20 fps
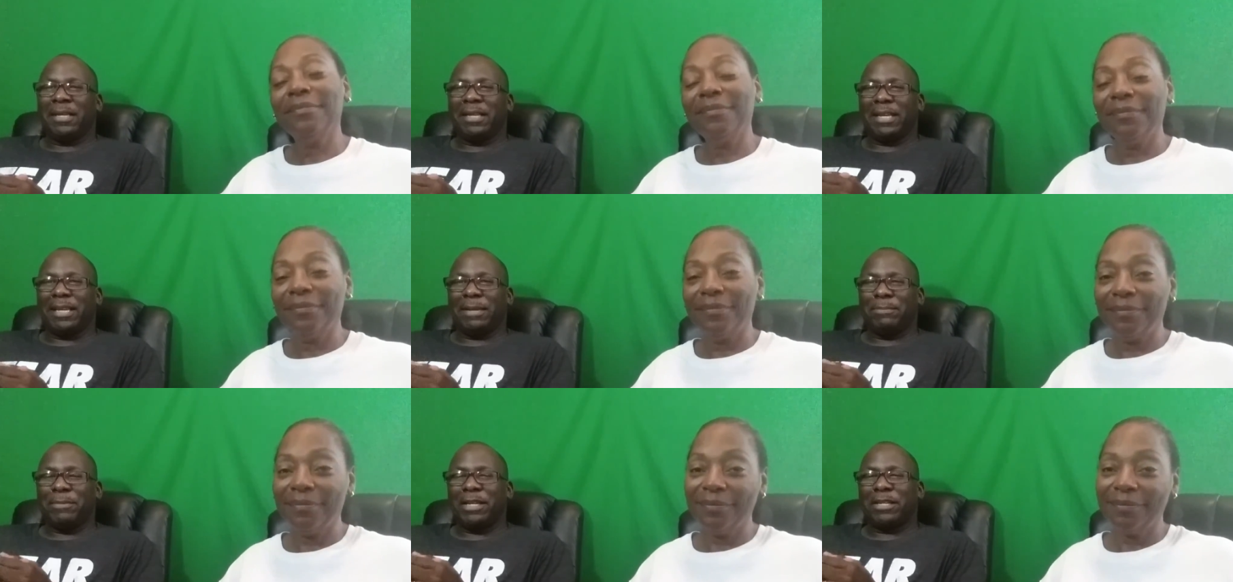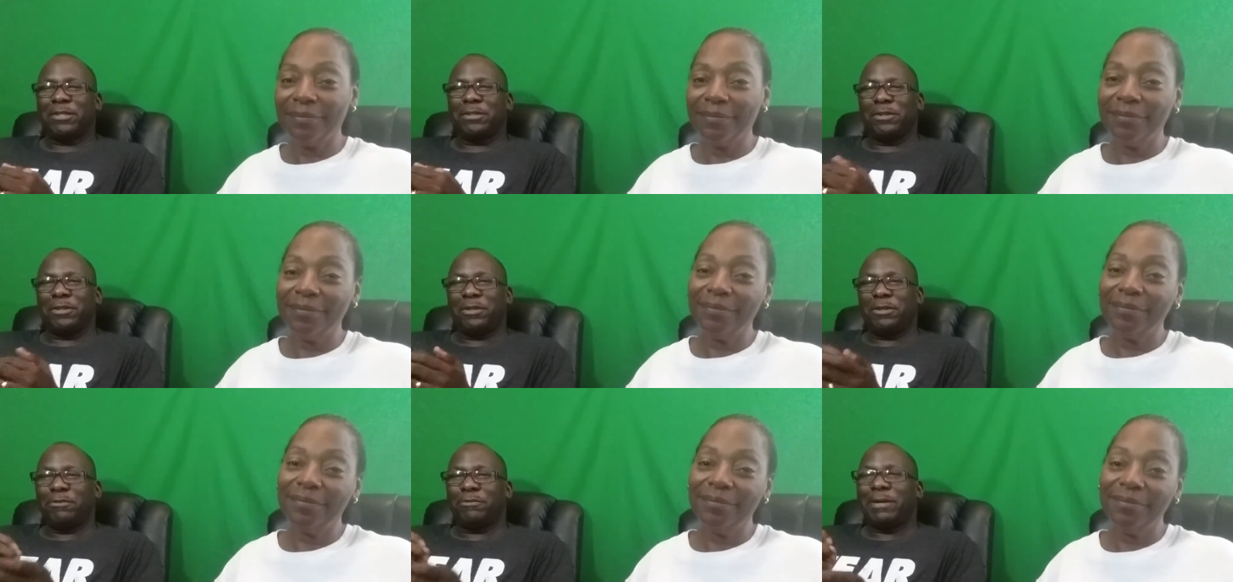Speaker 1: And make
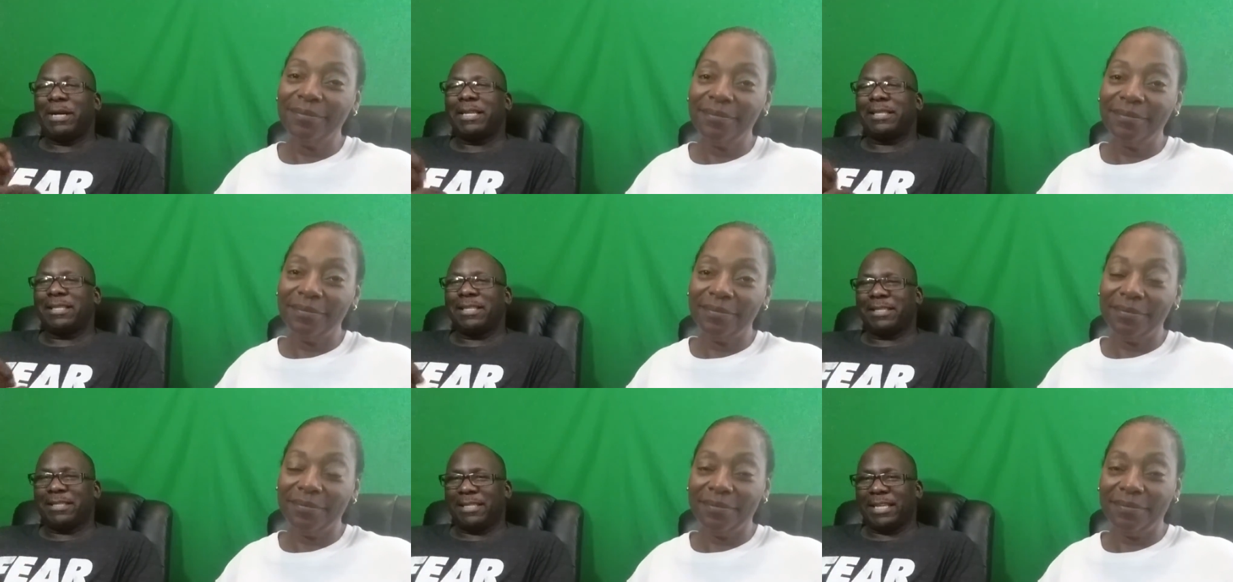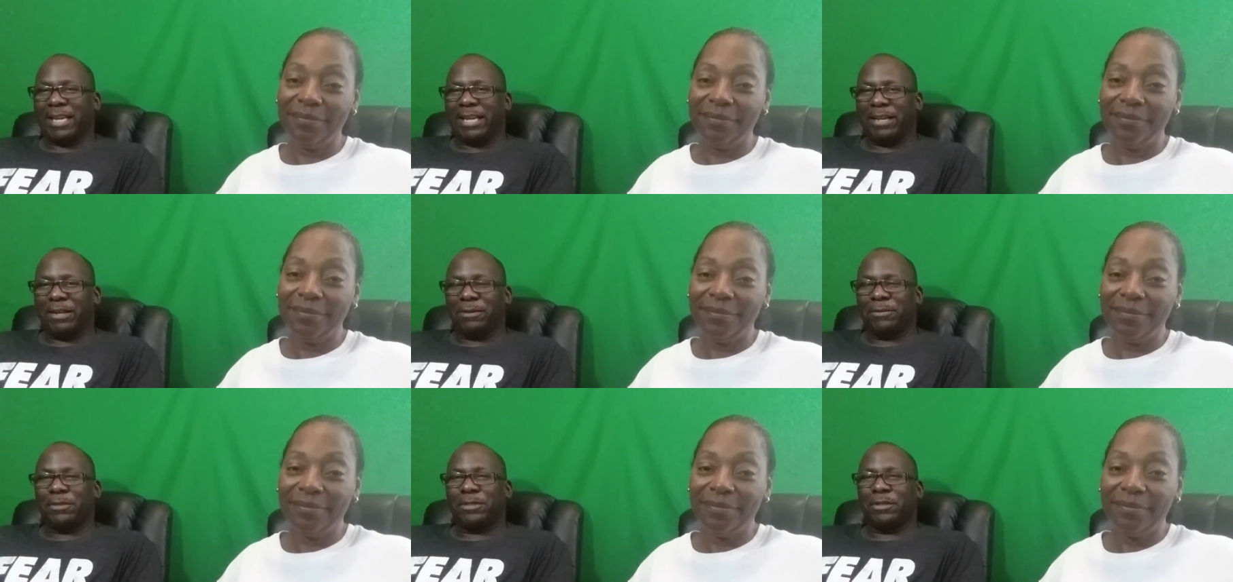sure you write this
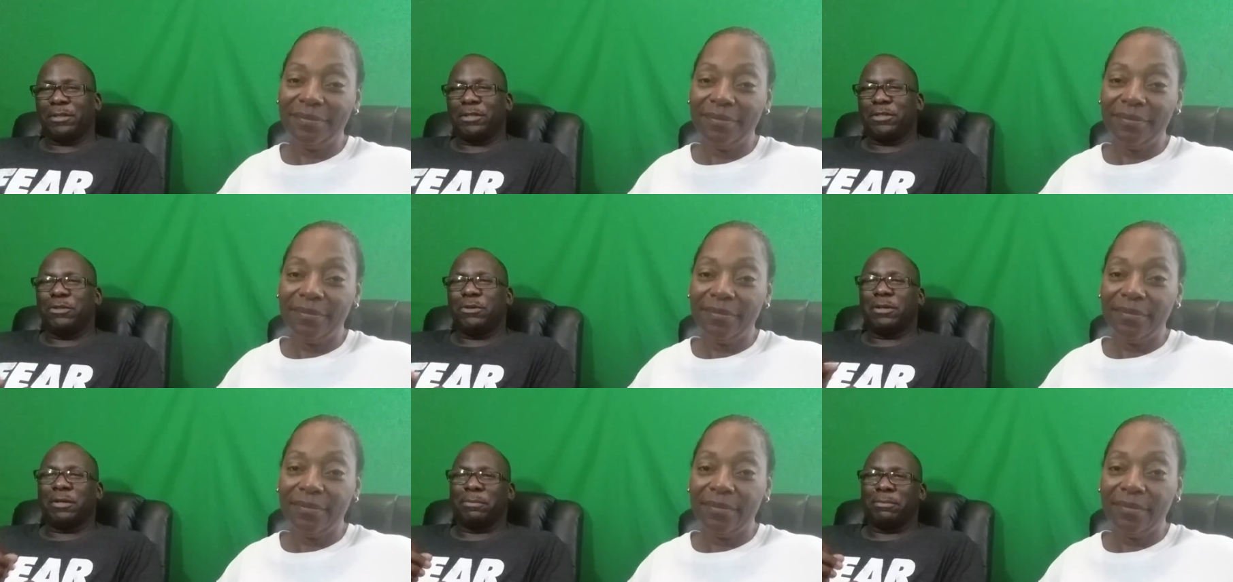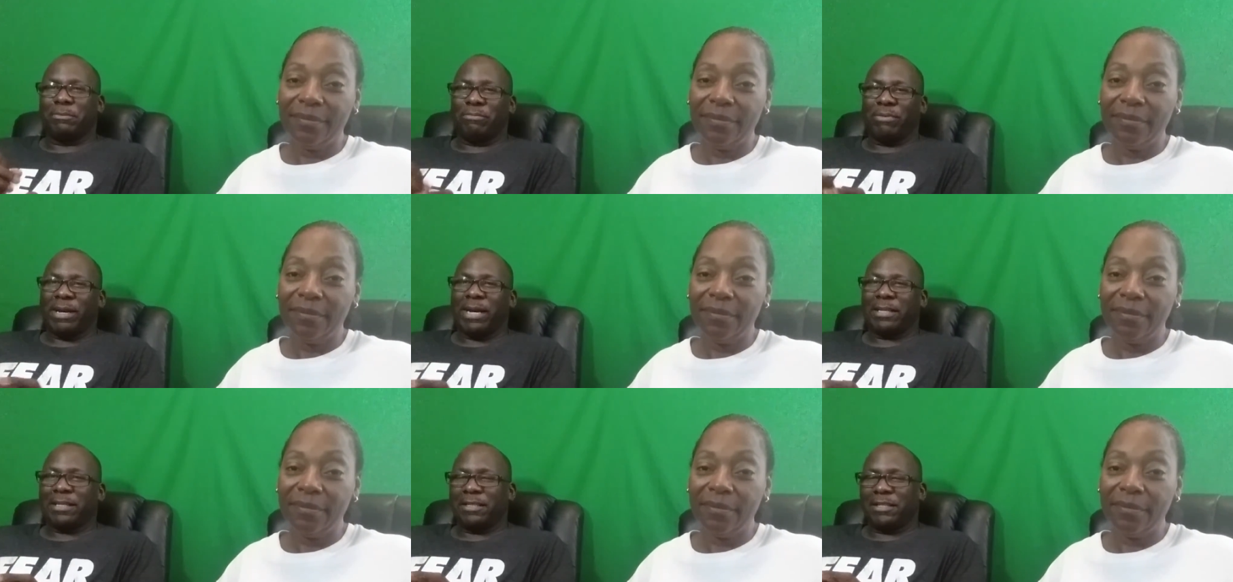down so that you can
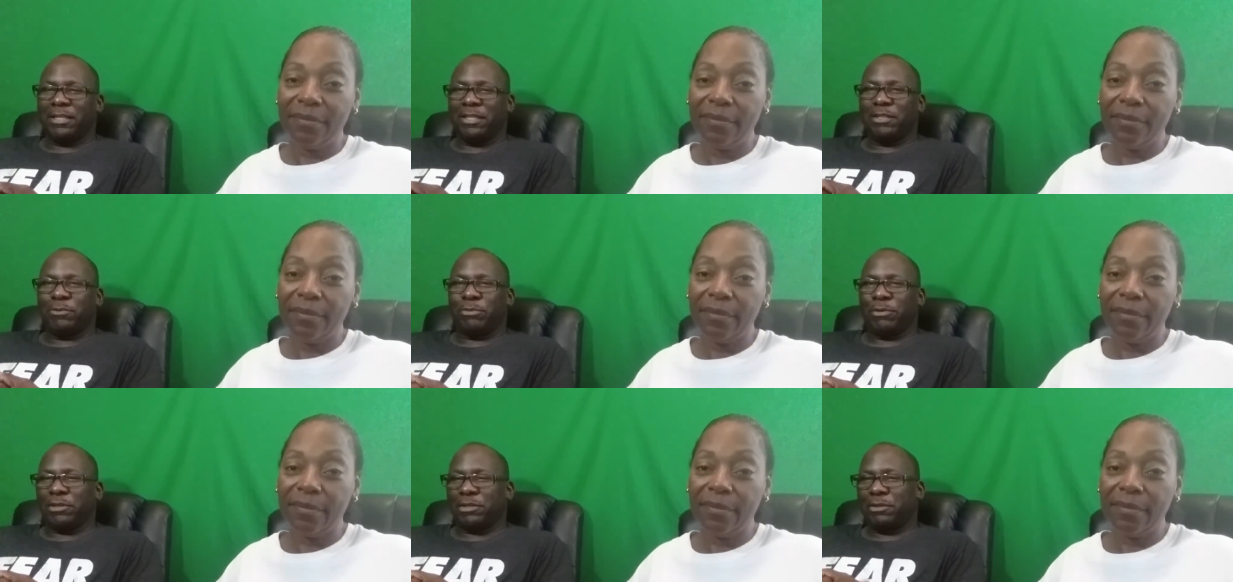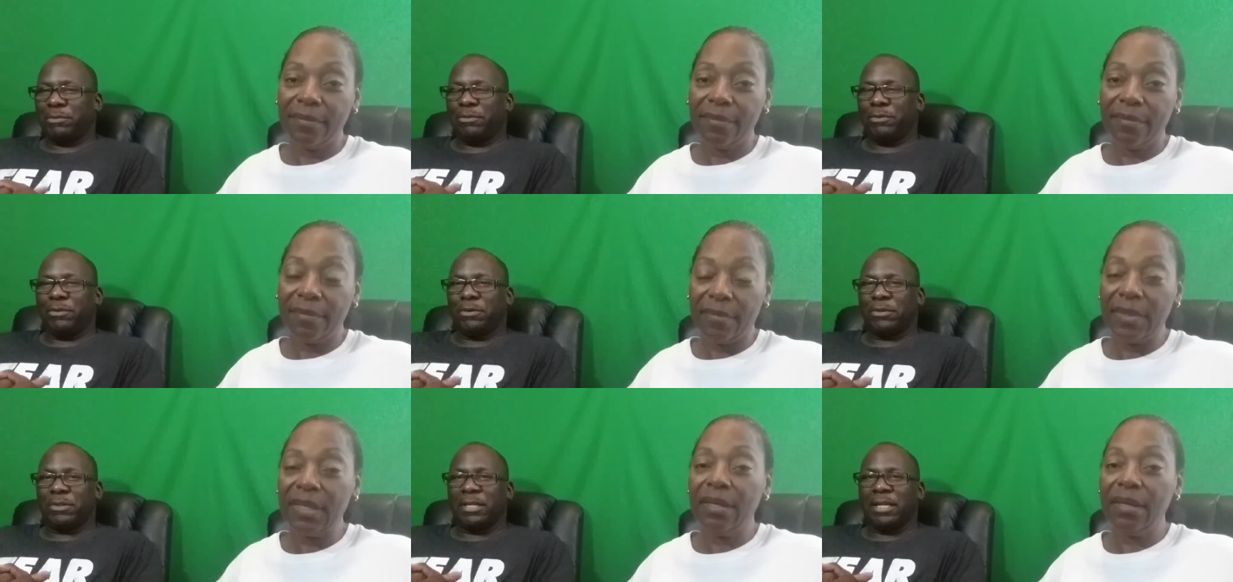practice these
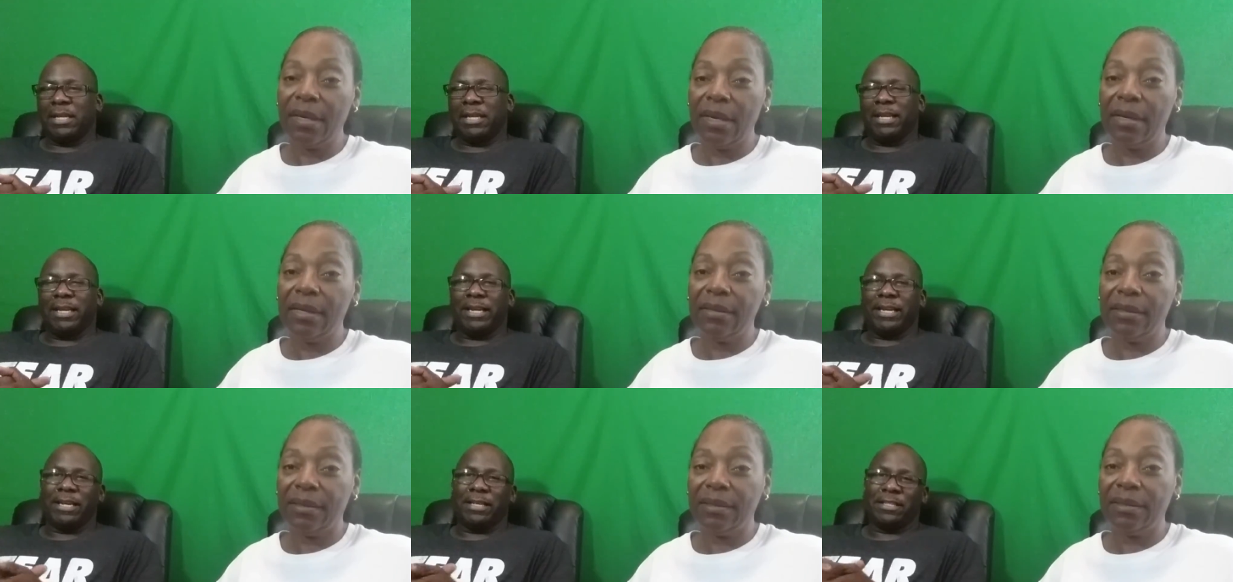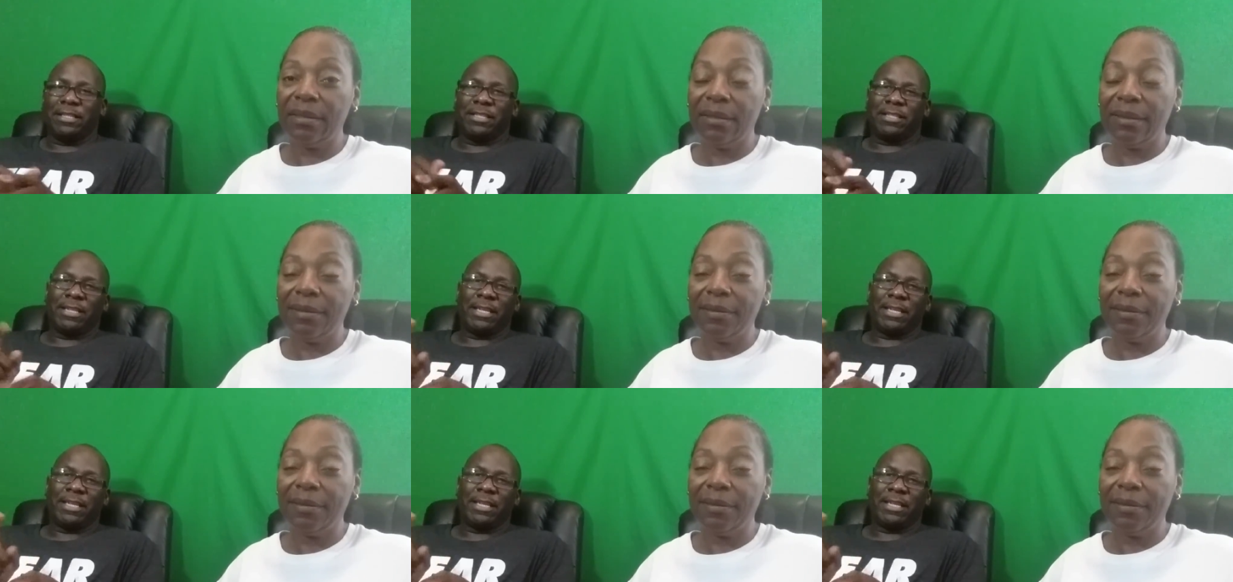principles yes. and